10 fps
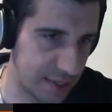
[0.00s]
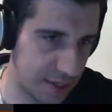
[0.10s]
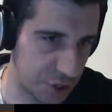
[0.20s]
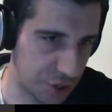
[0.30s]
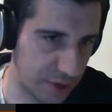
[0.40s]

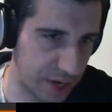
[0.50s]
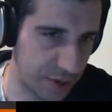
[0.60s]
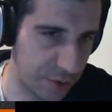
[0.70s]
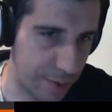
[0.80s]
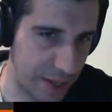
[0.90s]
Initial directory
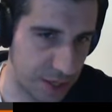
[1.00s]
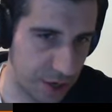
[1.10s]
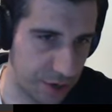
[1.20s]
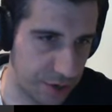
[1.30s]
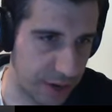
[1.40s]
remains
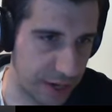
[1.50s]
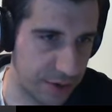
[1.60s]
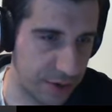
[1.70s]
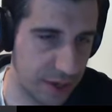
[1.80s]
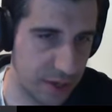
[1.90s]
current directory,